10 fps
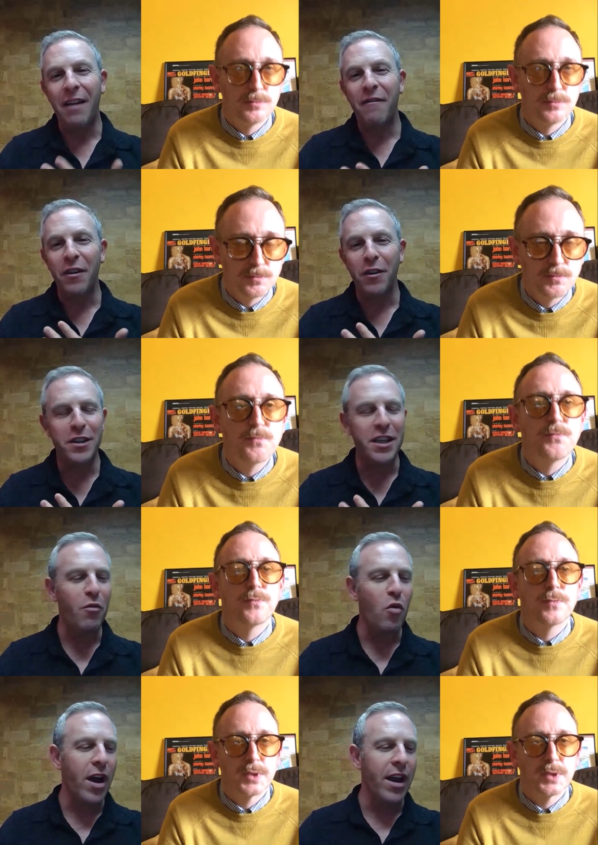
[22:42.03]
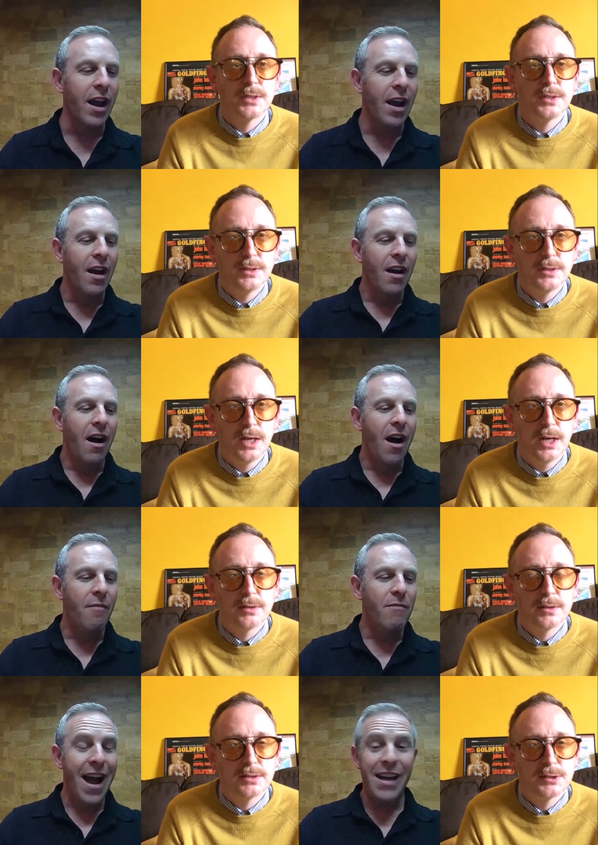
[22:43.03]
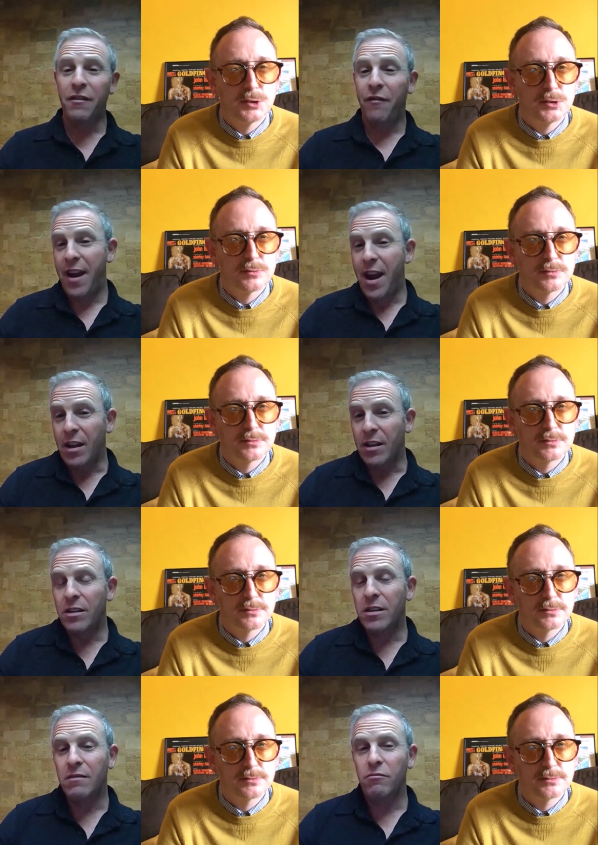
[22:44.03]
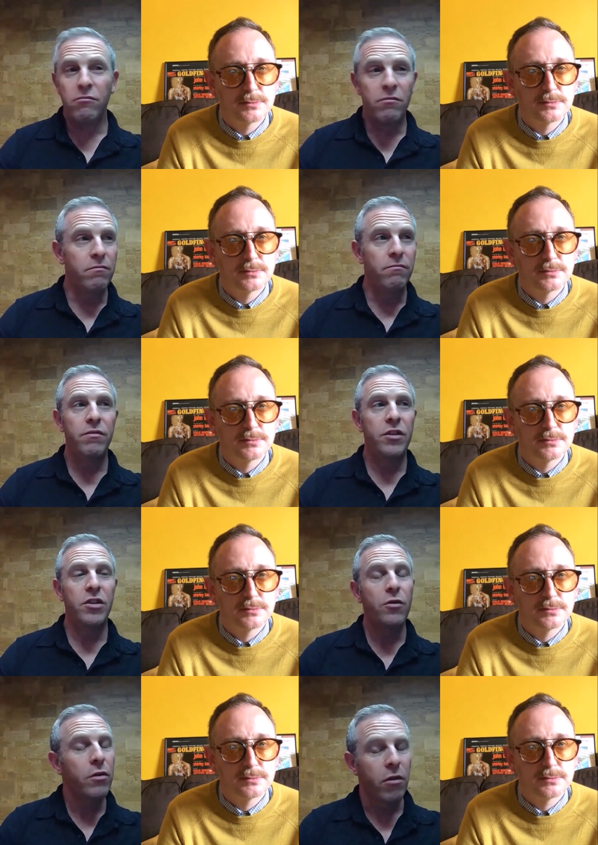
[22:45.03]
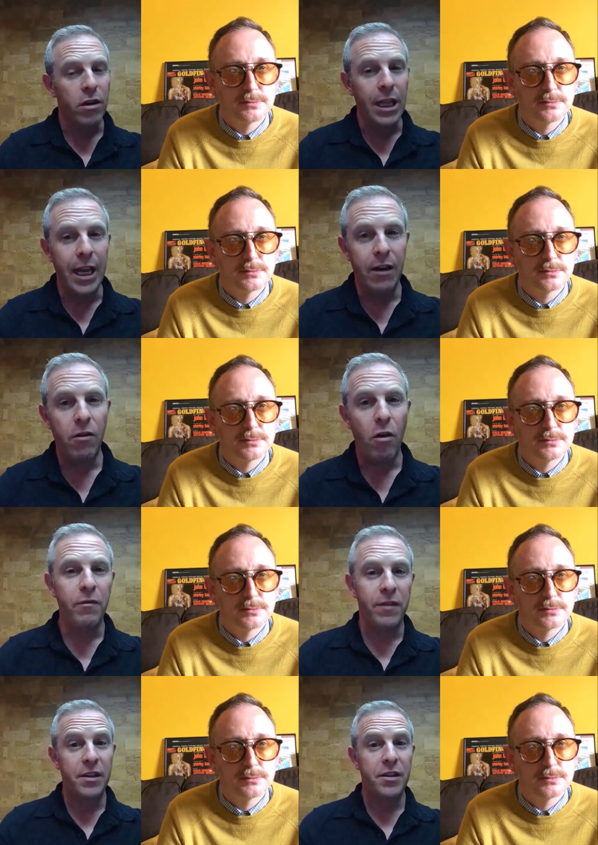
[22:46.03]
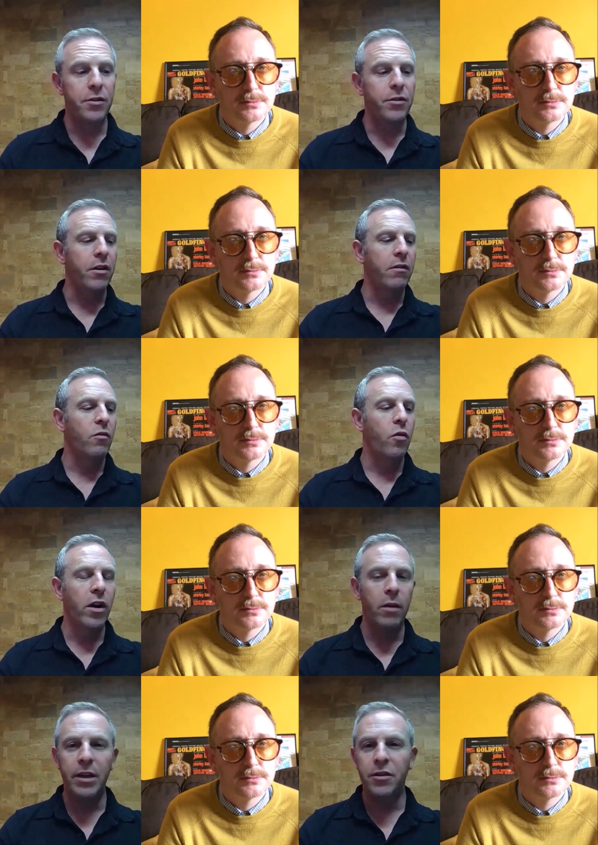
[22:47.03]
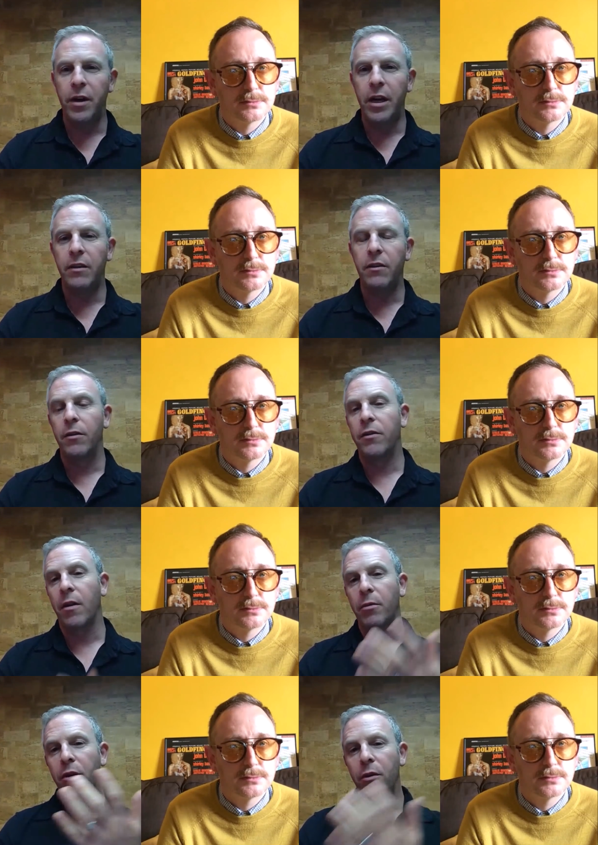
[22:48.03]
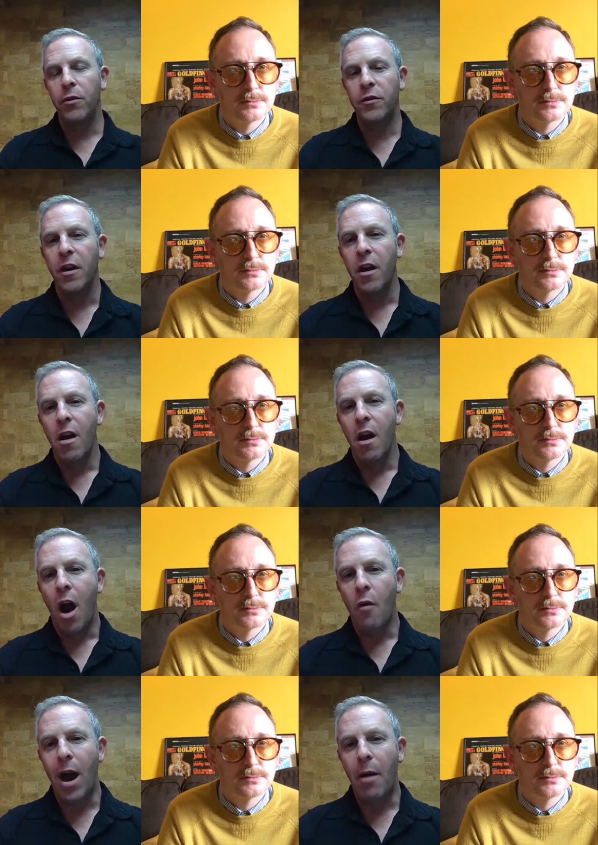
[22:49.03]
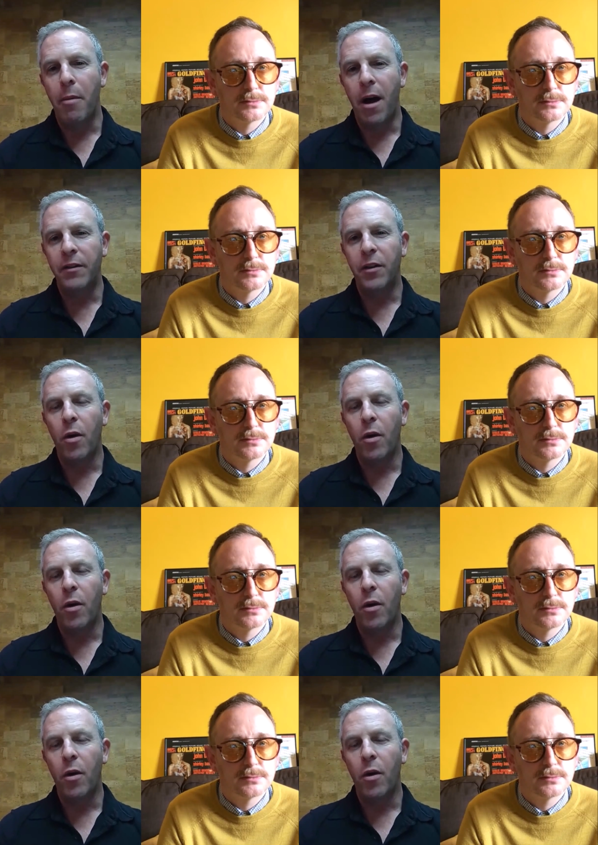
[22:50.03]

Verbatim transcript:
Speaker 1: I think I feel the same way. Yeah. Um, as fans, sooner or later, hopefully sooner, we're going to be treated to some news around